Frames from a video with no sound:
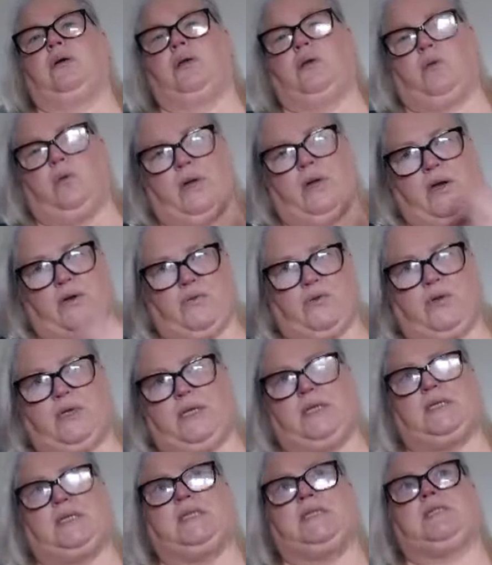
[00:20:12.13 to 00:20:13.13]
whatever it
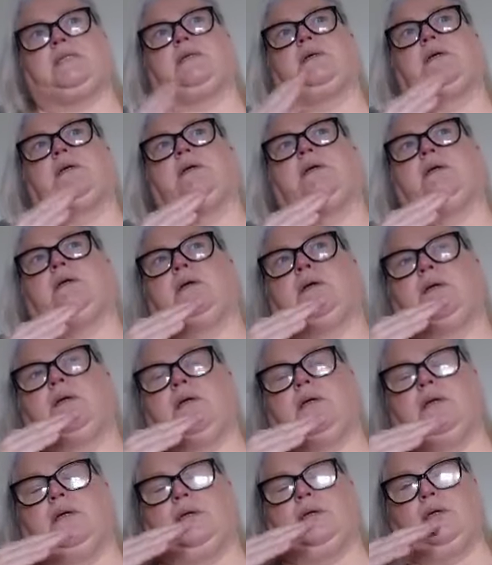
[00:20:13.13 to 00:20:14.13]
is,
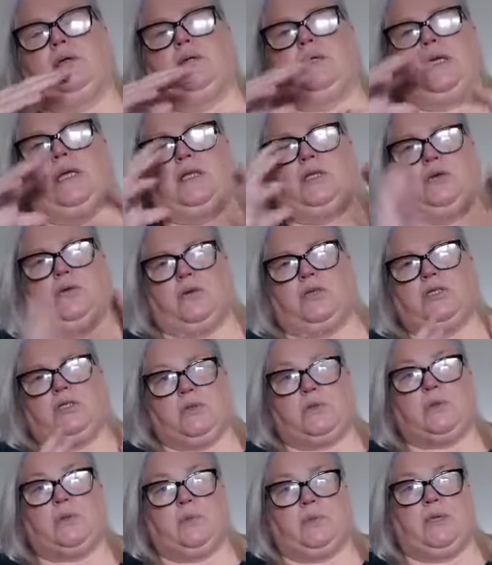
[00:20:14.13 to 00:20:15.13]
then you can
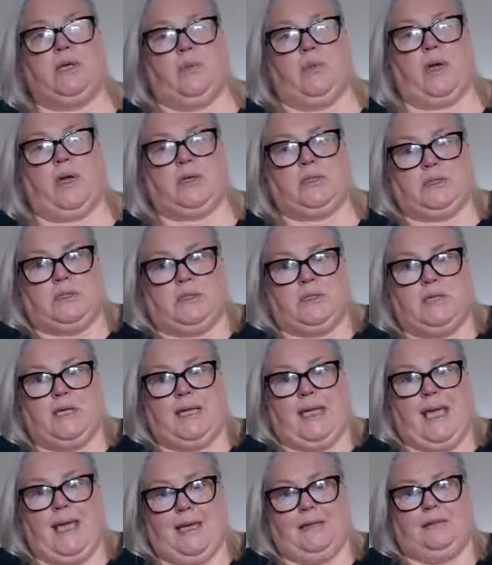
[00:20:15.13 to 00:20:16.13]
do something about it.
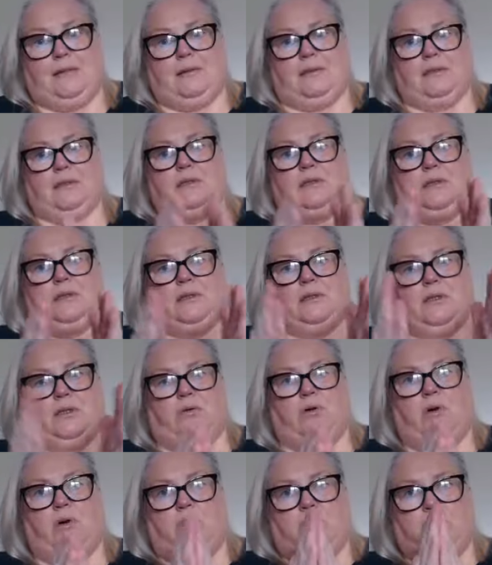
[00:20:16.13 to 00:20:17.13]
Again,
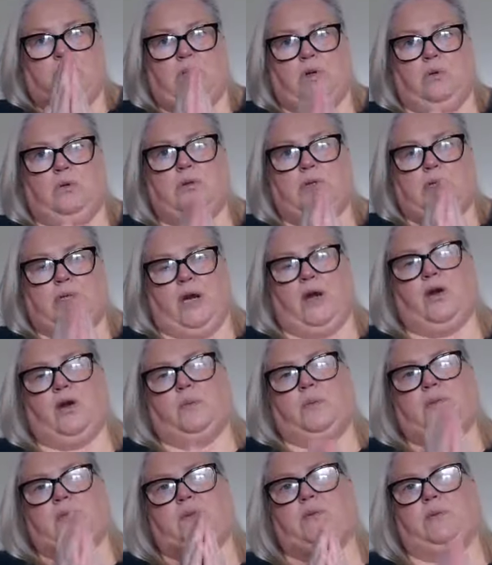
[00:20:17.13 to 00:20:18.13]
your own local
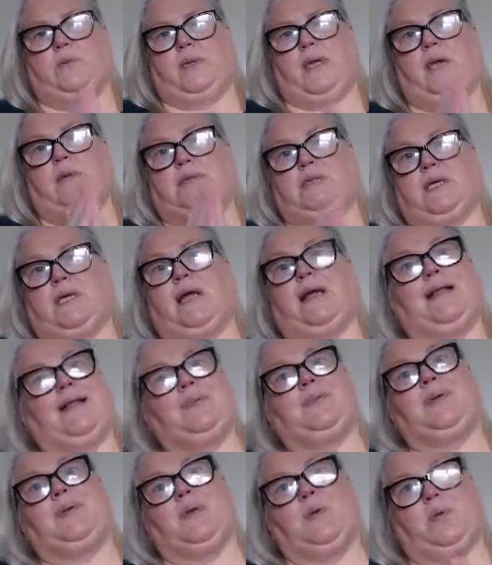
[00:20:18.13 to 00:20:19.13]
therapist will be able to
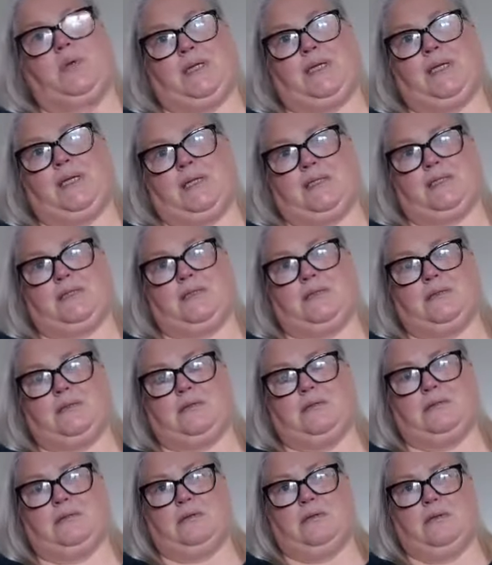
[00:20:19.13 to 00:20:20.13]
help you with this
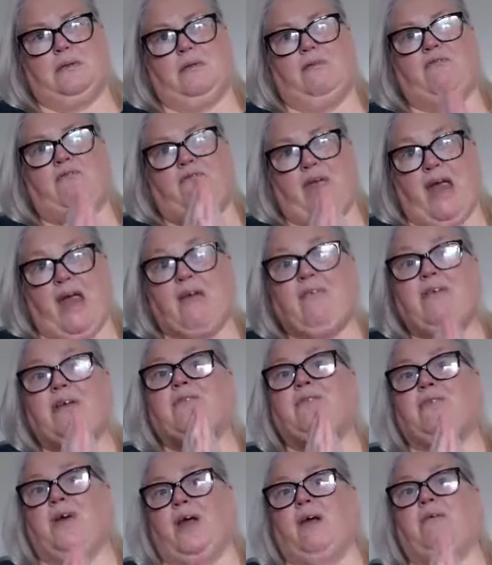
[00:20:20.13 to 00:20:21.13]

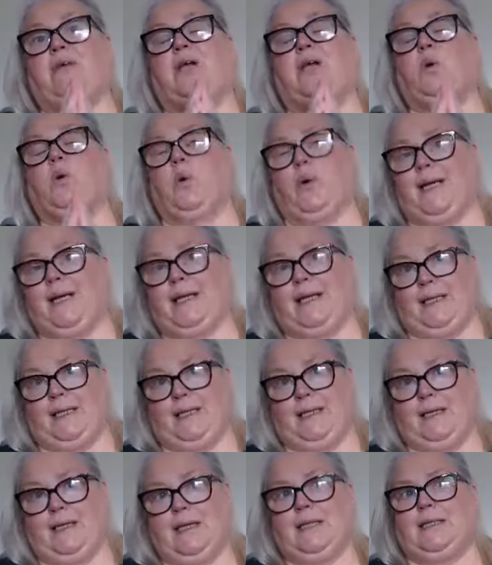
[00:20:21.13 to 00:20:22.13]
very, very
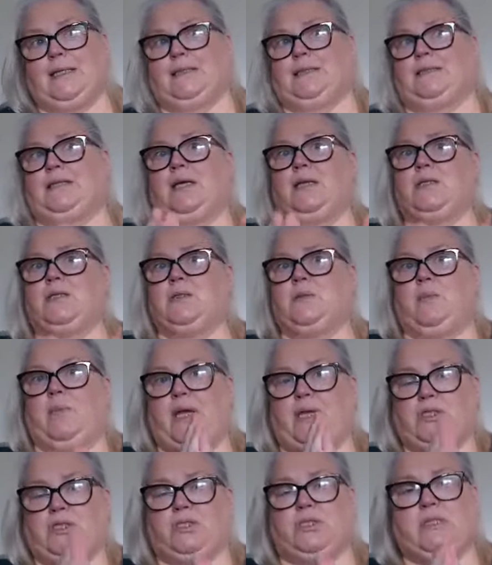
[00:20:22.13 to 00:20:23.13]
quickly. It'll take some
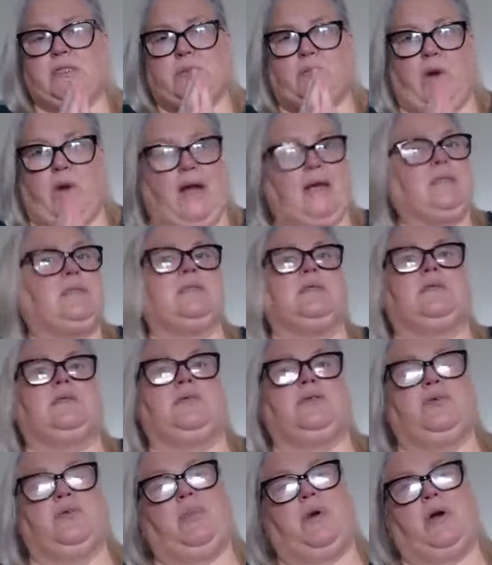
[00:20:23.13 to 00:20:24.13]
patience and practice
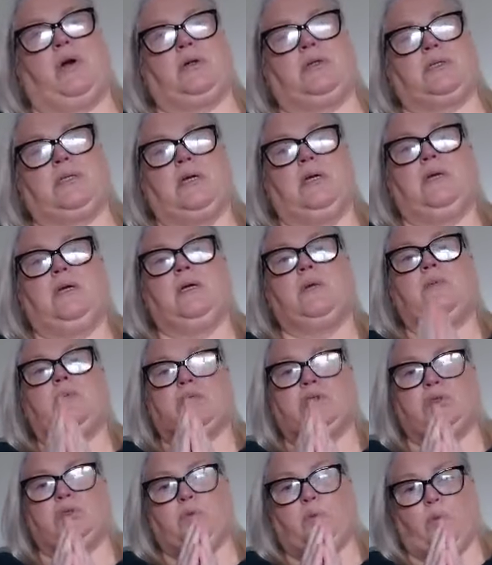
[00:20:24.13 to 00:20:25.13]
on your part,
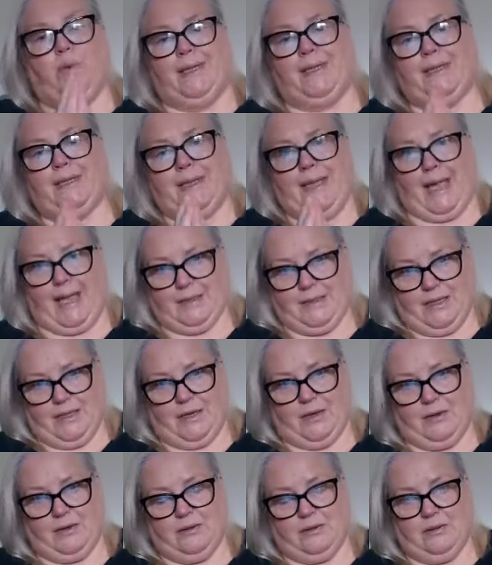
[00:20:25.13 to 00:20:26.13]
but you will get there